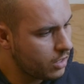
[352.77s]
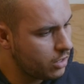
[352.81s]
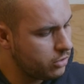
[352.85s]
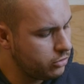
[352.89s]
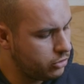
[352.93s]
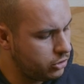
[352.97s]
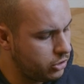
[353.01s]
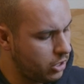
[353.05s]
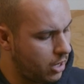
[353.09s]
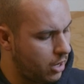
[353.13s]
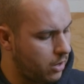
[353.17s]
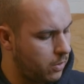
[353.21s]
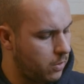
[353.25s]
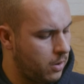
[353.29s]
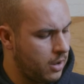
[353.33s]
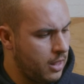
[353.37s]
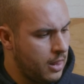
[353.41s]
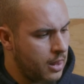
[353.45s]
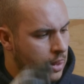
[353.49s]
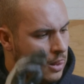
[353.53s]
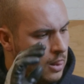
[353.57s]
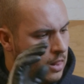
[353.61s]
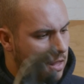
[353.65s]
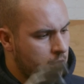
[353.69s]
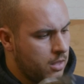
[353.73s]
So
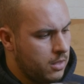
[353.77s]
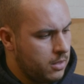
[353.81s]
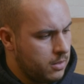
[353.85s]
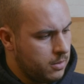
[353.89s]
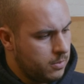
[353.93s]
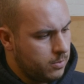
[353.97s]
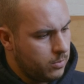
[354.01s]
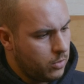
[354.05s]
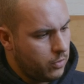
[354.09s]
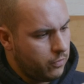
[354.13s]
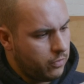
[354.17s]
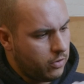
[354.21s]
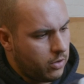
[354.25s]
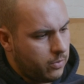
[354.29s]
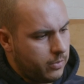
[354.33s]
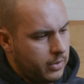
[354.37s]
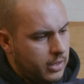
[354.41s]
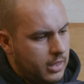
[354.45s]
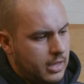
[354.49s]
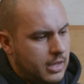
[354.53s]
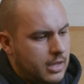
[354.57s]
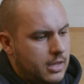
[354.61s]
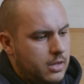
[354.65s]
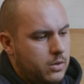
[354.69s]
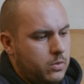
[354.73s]
moving on with
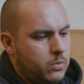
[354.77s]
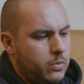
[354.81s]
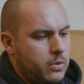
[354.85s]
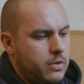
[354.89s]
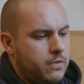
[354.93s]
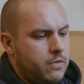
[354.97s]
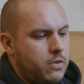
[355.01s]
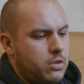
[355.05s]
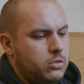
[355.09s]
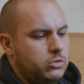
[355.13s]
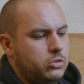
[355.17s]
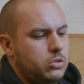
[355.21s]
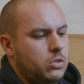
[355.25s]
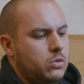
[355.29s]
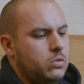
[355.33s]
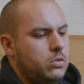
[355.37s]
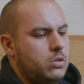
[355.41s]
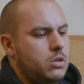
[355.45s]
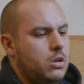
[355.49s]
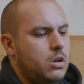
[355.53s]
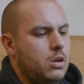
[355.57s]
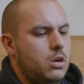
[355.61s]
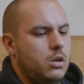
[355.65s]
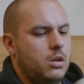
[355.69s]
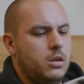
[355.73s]
that, we've also
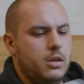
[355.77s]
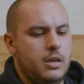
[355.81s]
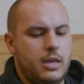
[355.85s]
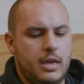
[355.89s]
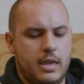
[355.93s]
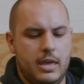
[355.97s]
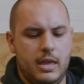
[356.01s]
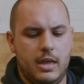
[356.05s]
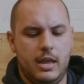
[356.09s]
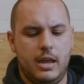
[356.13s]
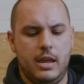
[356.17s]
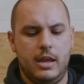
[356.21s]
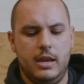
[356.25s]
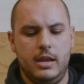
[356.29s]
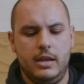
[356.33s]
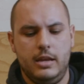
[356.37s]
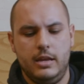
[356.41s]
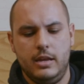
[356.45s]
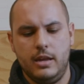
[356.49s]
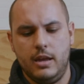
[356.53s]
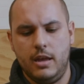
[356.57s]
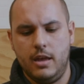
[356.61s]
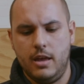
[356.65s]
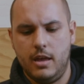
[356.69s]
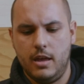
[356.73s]
got
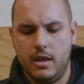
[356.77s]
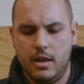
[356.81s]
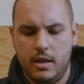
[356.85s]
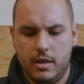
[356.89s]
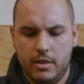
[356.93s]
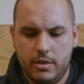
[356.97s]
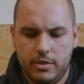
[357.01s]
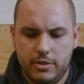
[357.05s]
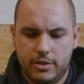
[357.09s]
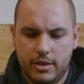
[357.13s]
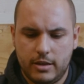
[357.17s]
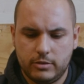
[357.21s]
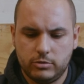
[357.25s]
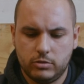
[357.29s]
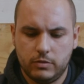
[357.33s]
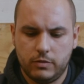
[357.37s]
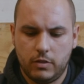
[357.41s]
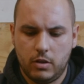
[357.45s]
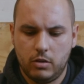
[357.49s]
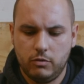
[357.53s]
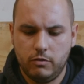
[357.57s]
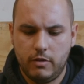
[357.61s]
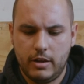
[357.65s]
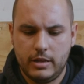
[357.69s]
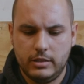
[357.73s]
a 1,000
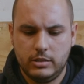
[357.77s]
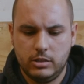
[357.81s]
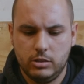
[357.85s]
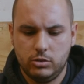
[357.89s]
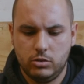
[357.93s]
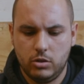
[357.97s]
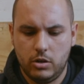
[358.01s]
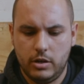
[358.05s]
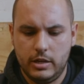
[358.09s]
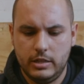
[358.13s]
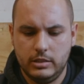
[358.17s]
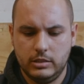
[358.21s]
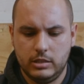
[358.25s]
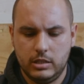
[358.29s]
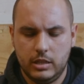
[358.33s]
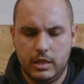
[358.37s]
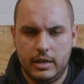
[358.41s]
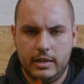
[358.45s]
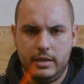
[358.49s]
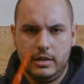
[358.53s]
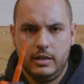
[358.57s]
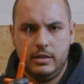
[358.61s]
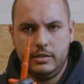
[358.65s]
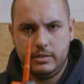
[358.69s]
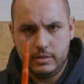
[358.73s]
volt rated, so
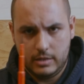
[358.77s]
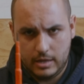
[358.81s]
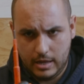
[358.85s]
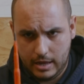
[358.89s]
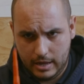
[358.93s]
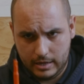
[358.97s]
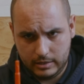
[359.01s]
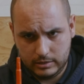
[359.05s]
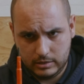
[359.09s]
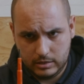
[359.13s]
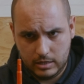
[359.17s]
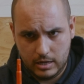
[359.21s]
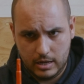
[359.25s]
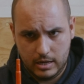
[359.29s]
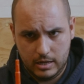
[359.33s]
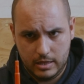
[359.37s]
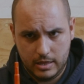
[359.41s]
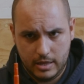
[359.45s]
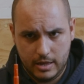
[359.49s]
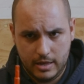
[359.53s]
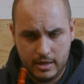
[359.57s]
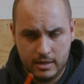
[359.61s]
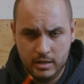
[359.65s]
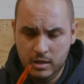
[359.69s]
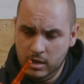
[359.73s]
insulated hex key
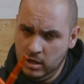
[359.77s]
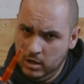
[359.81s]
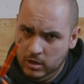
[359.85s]
there.